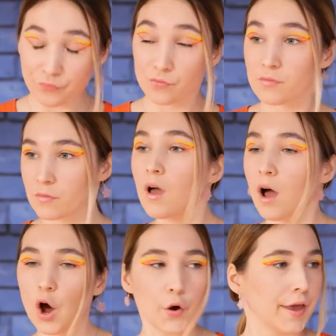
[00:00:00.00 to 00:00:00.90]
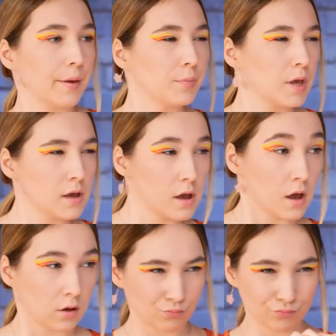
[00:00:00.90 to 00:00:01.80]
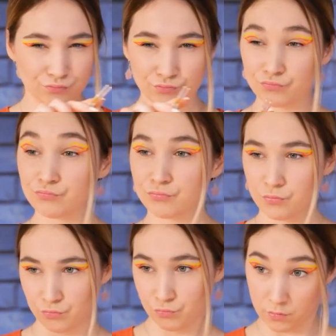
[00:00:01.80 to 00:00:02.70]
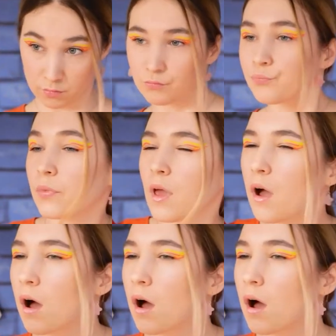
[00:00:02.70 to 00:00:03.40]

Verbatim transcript: Hmm, who's first? Okay, you.